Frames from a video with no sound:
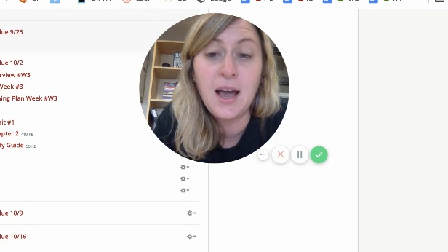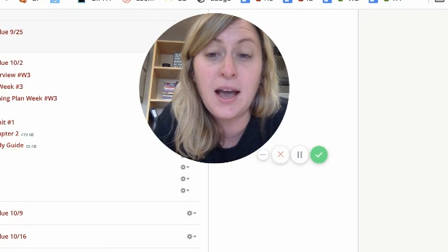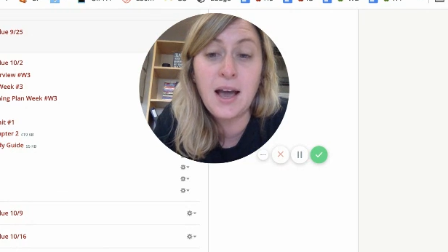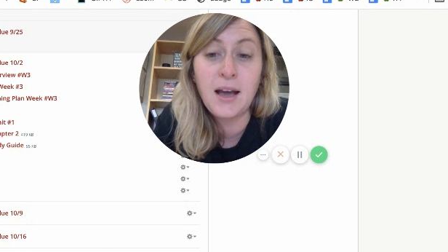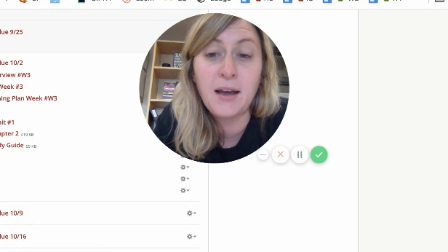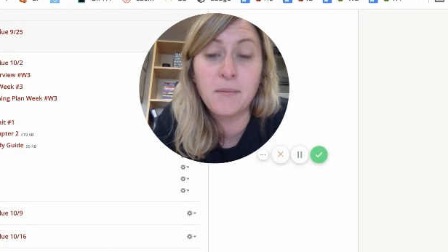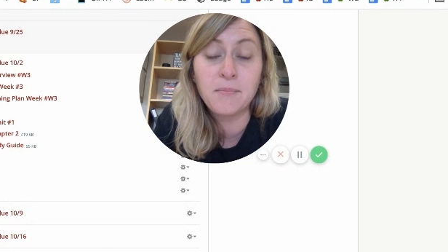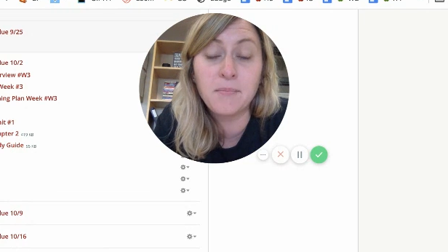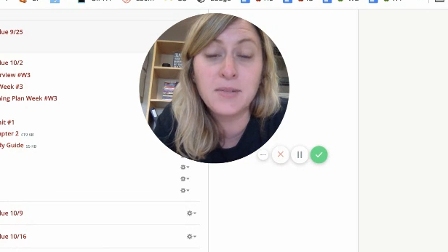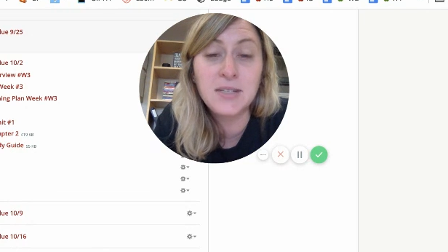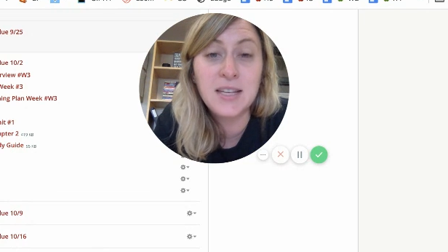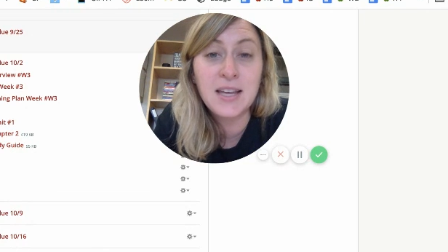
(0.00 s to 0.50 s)

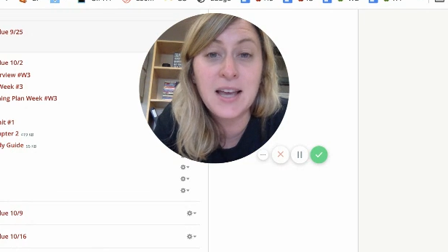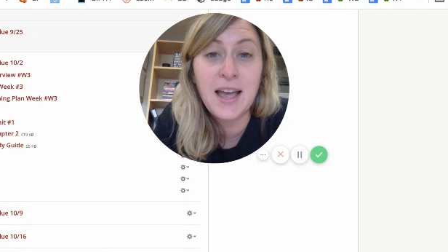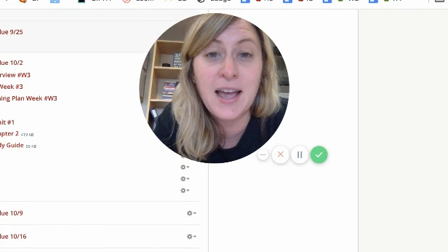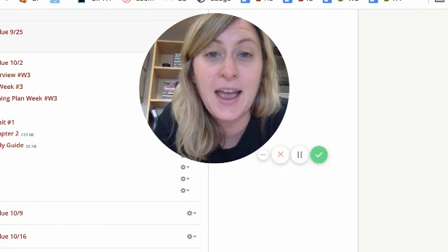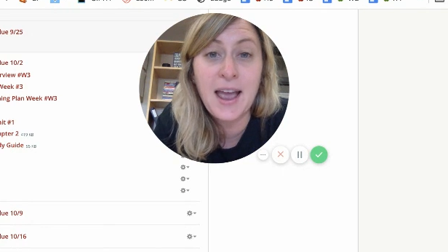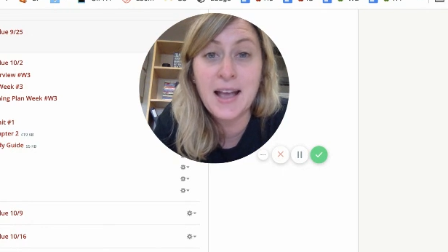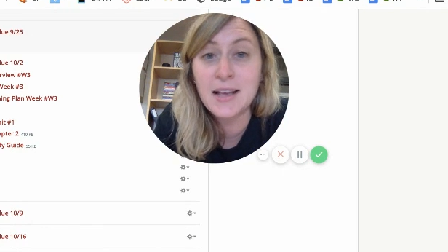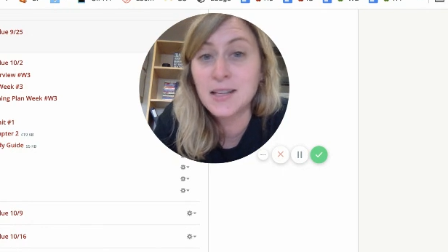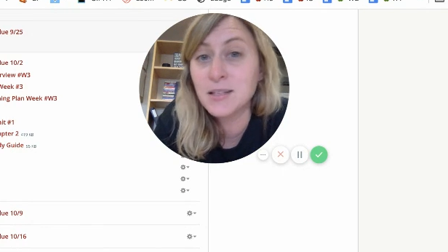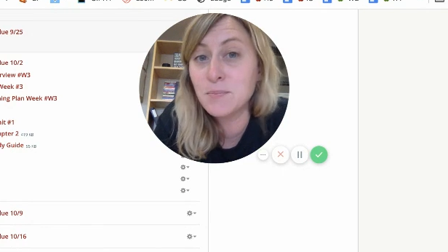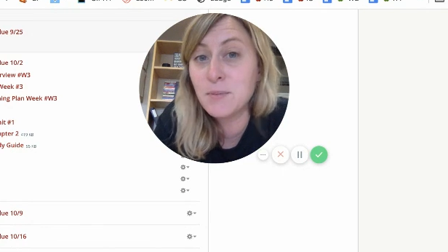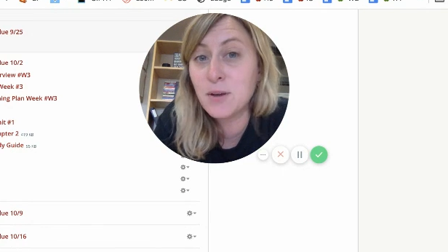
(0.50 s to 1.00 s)
to
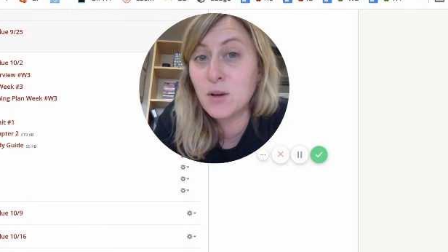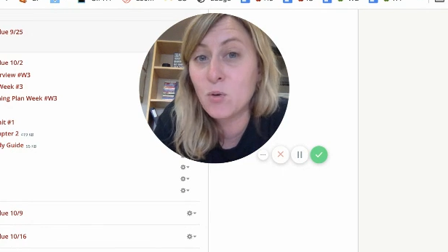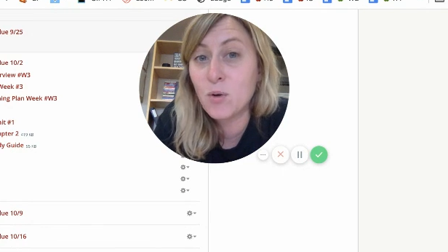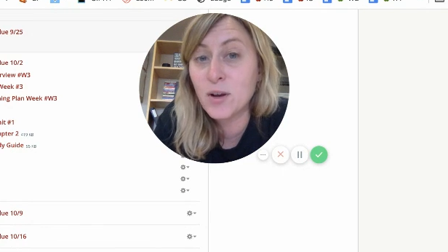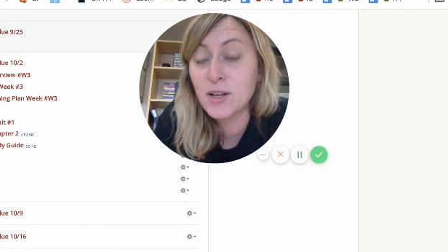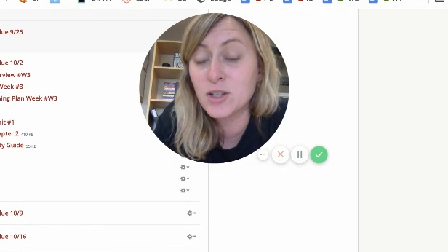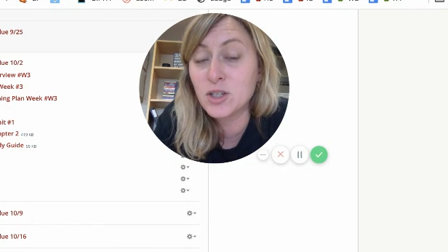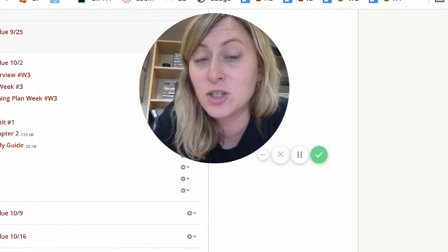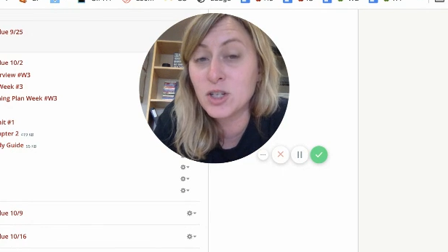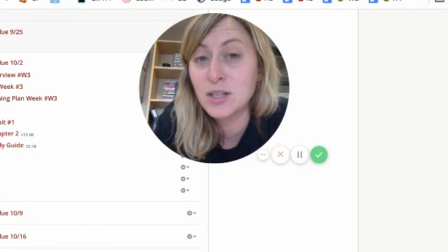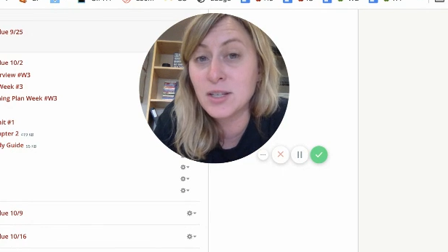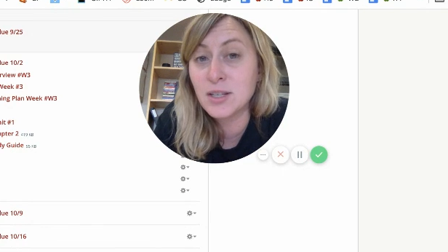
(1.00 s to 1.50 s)
ask me
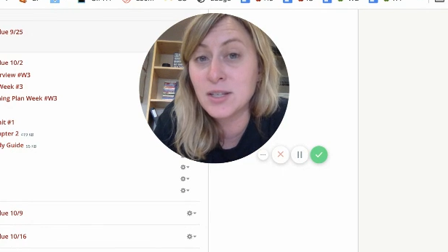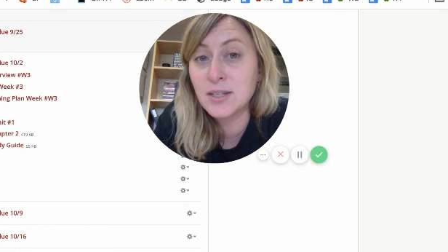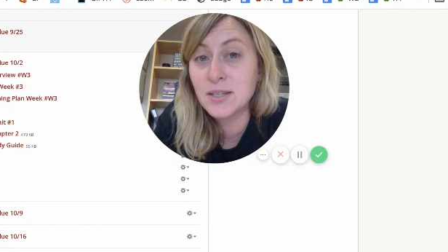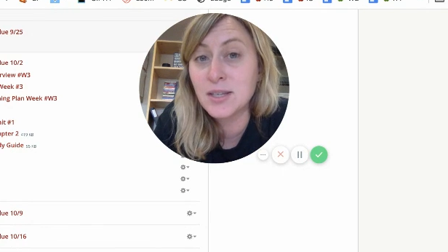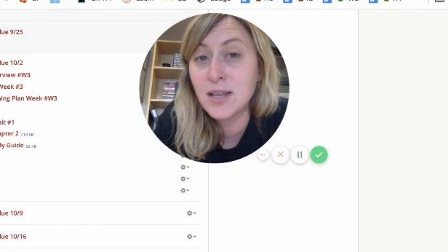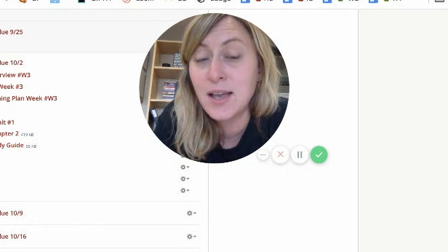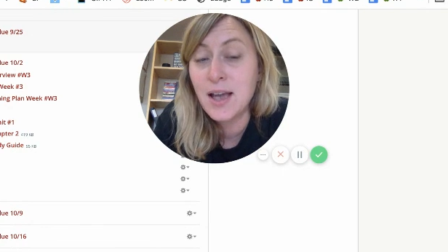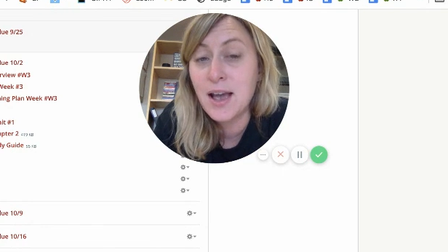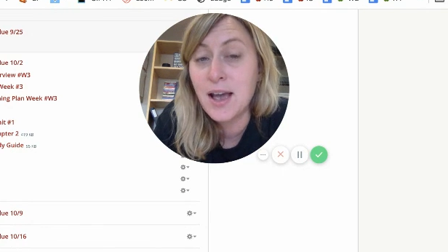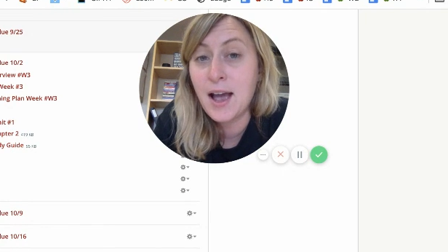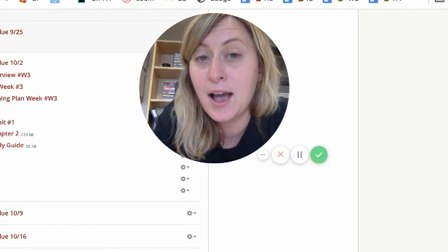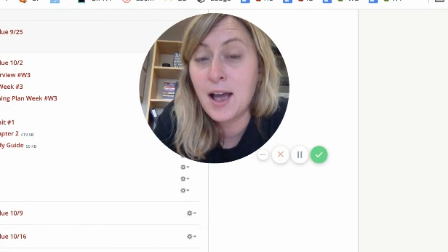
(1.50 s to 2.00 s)

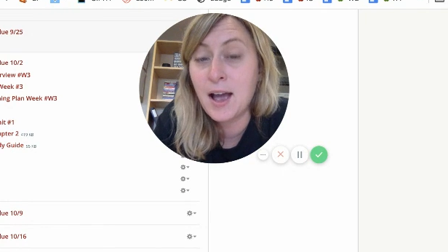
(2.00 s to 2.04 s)
questions